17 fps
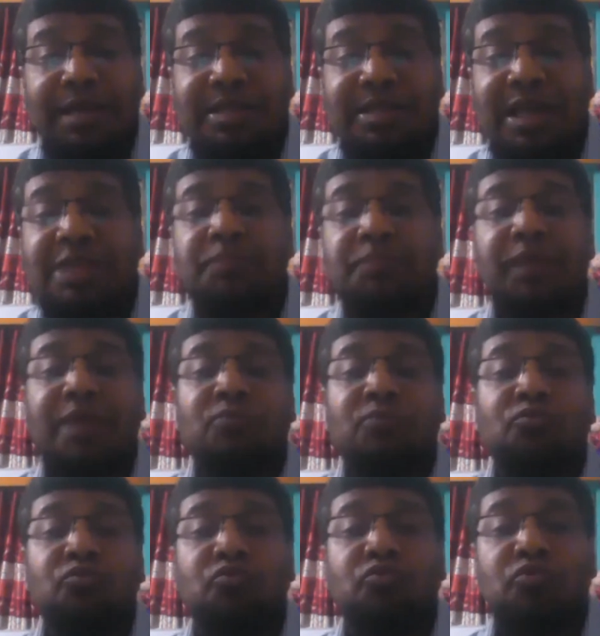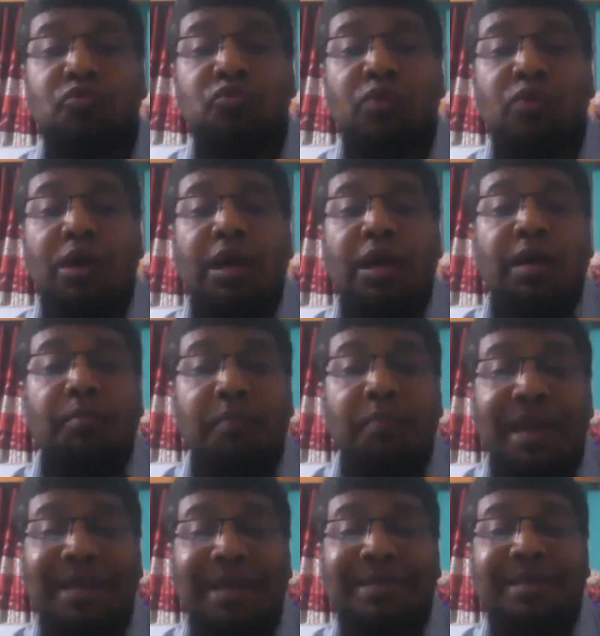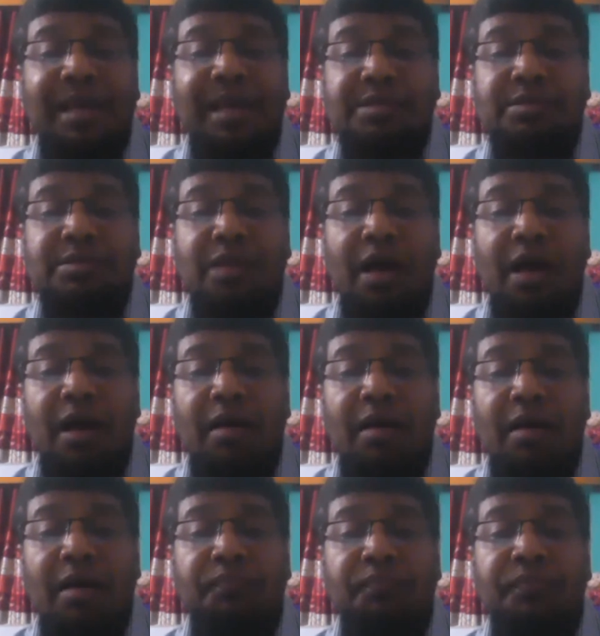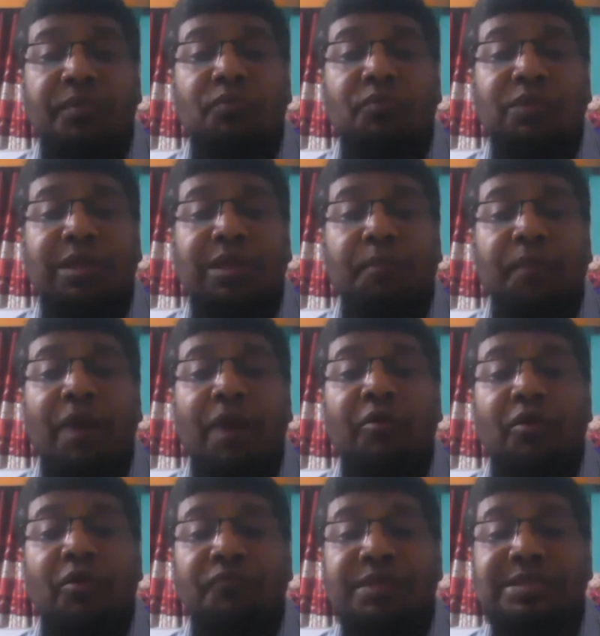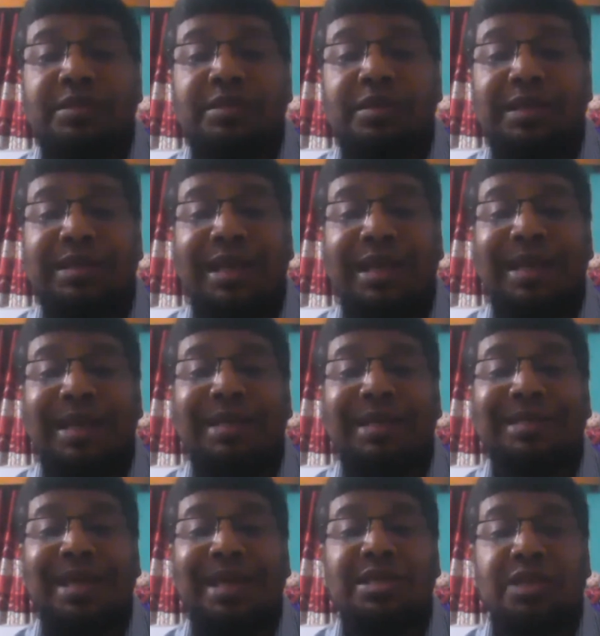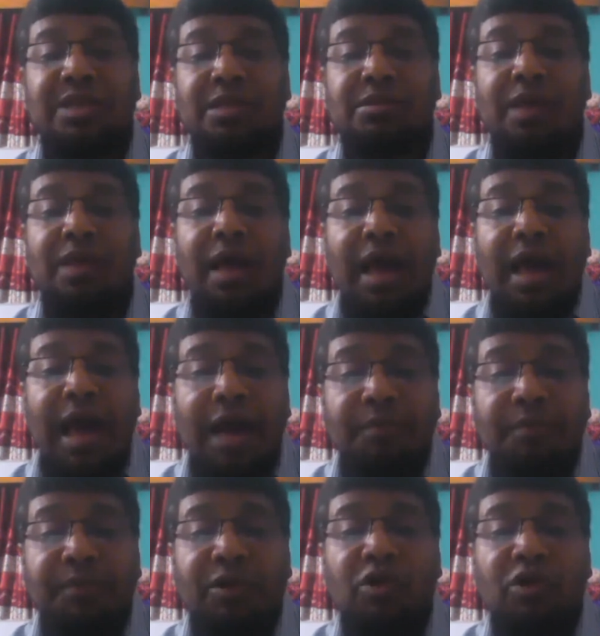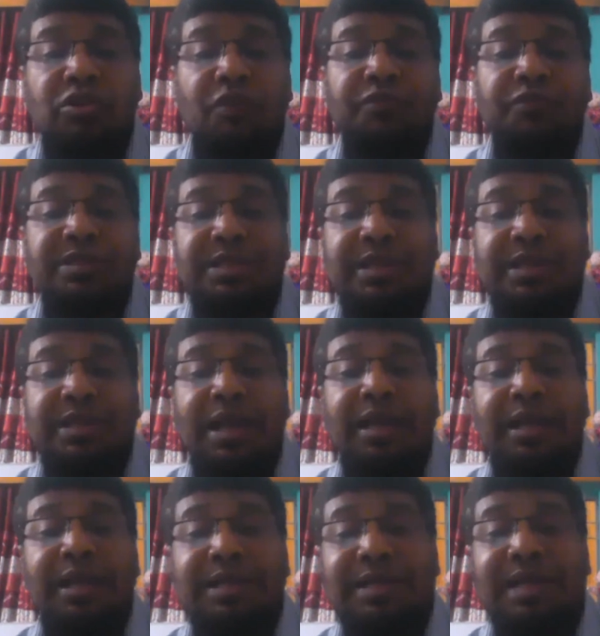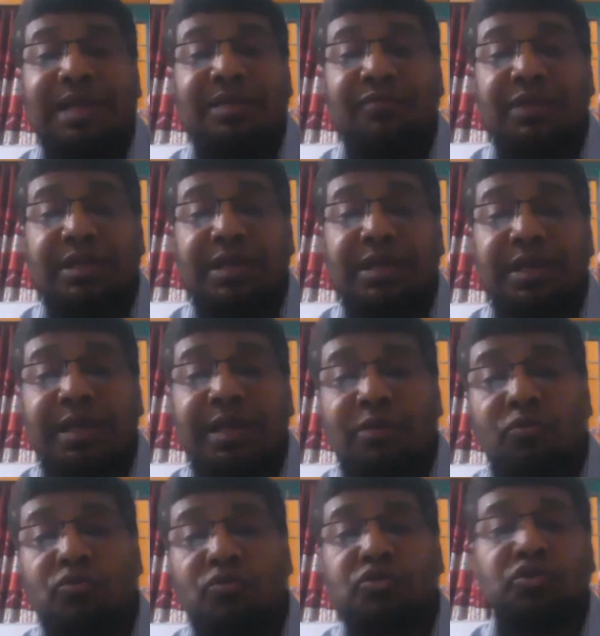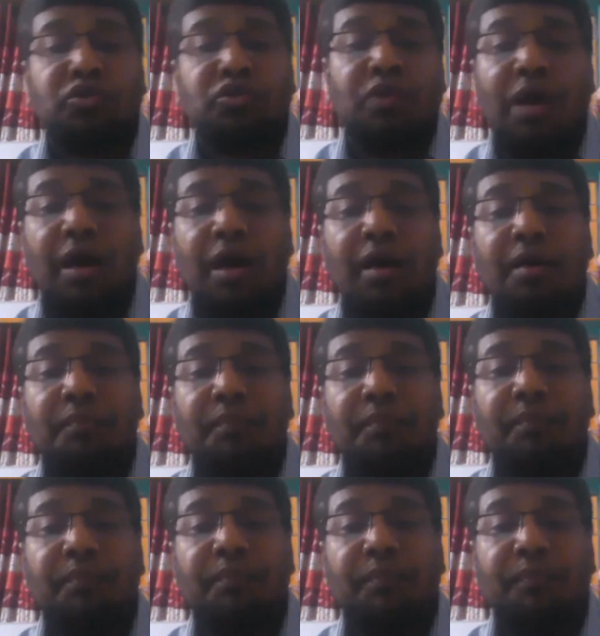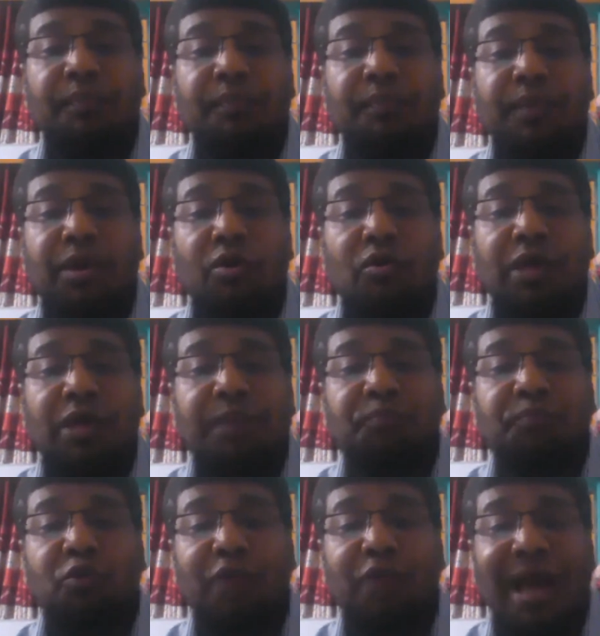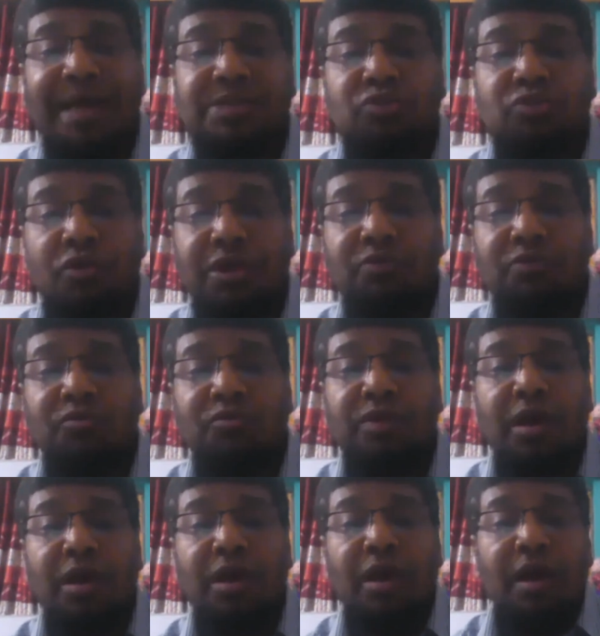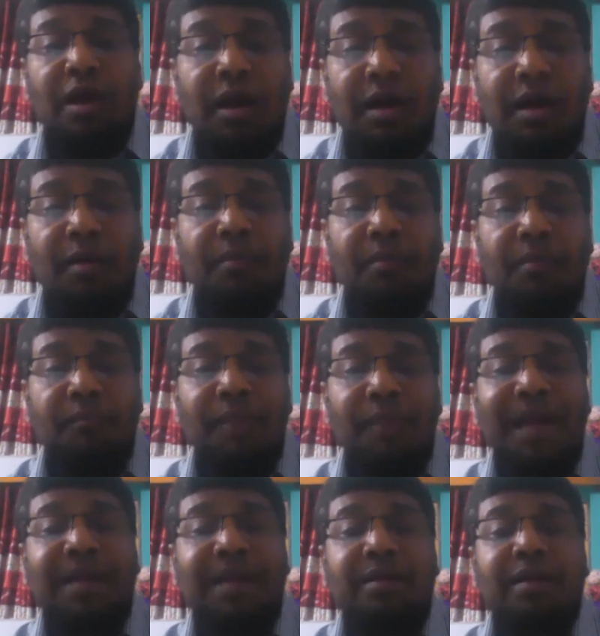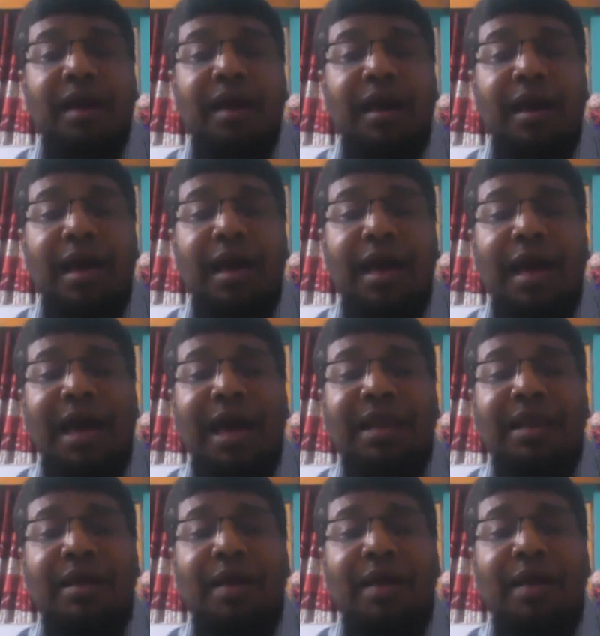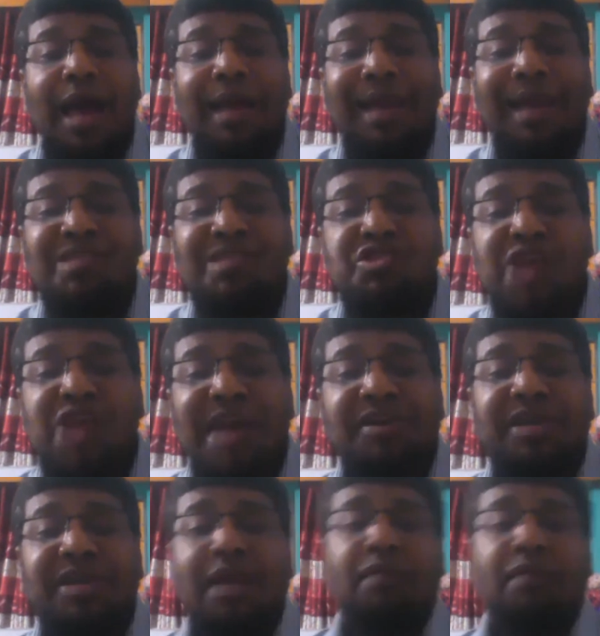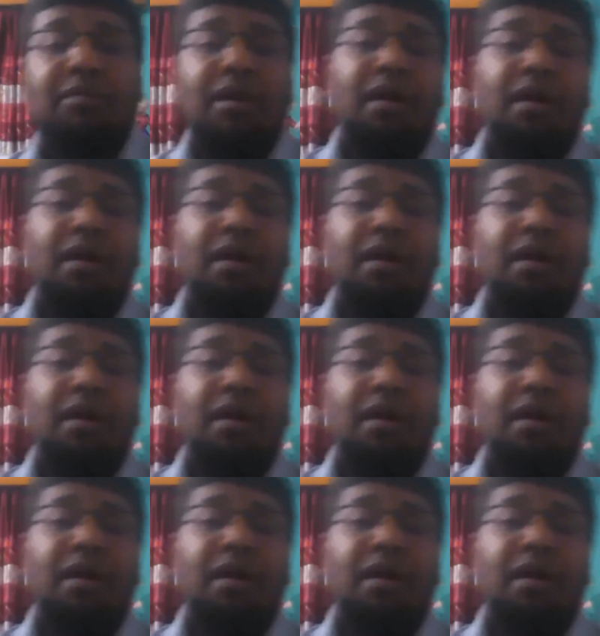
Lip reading: Shakespeare could do many things with the power of his literary creations. And because of his literary creativity, he could, hypnotize, or he could make an enchanting,